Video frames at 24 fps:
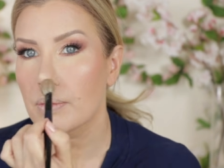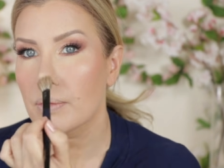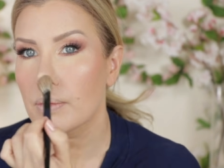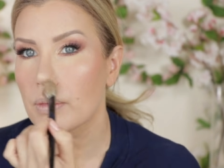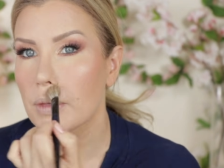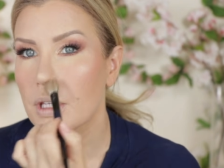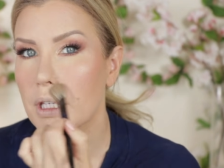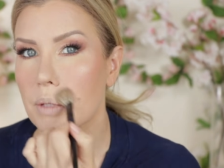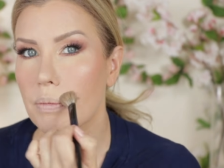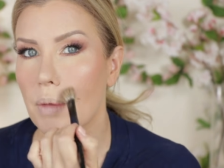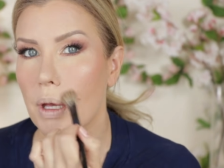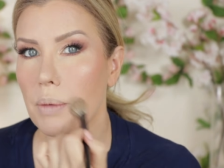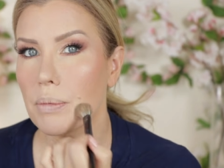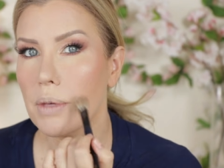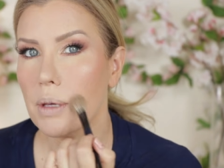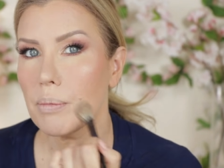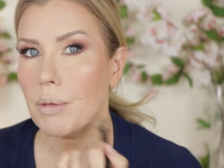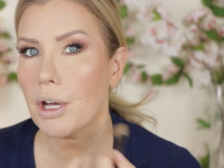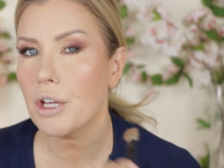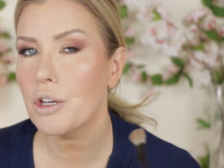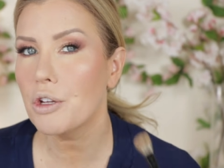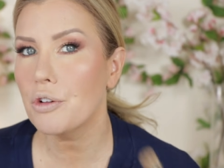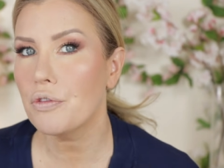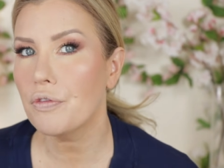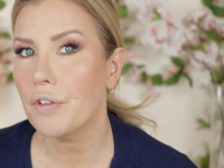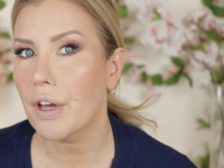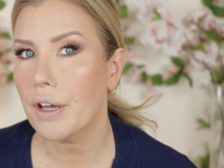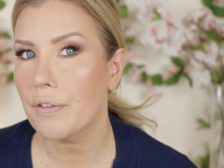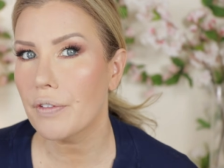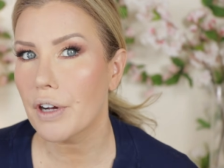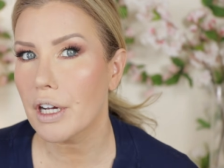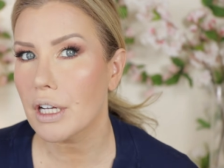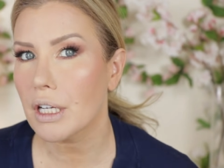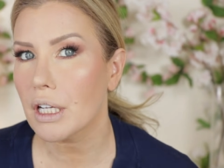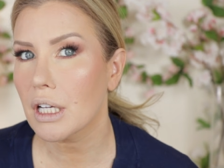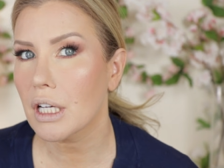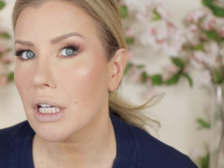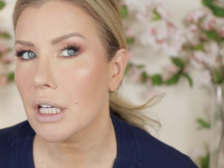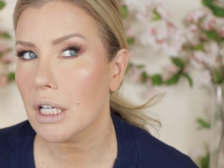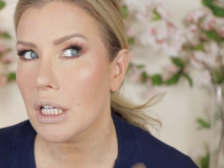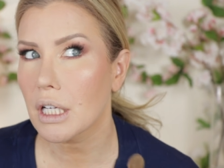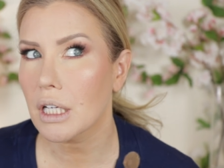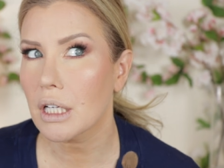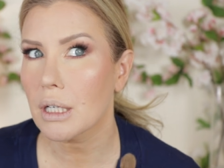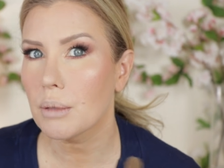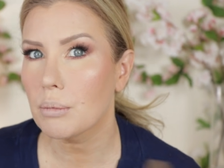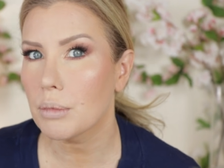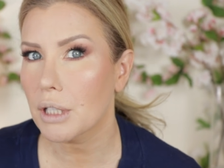This might be my new favorite
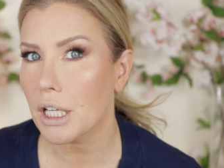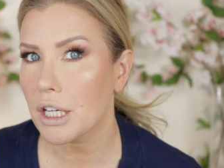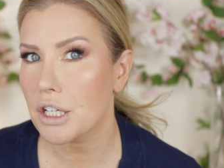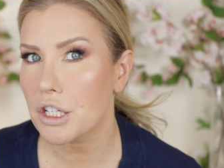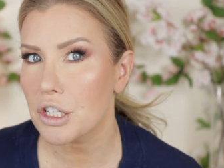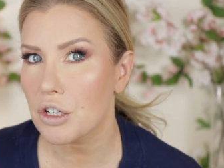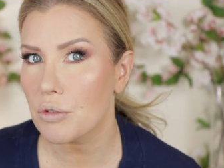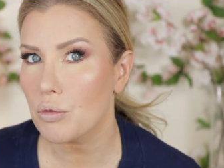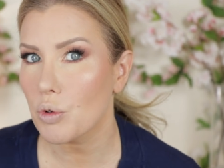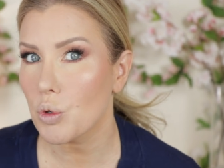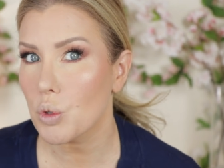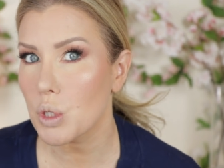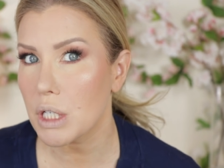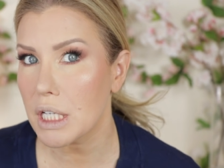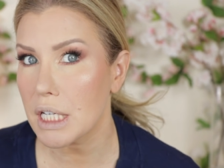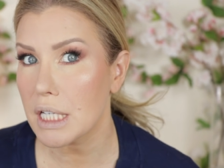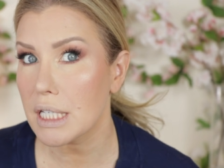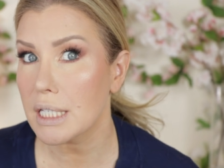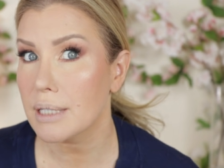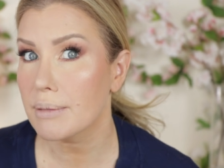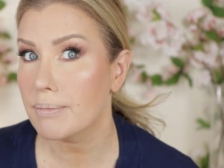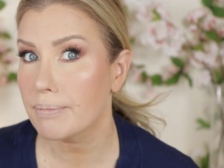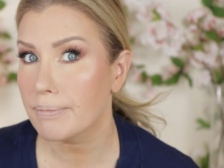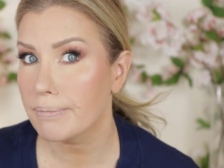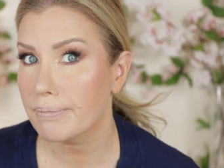complexion routine.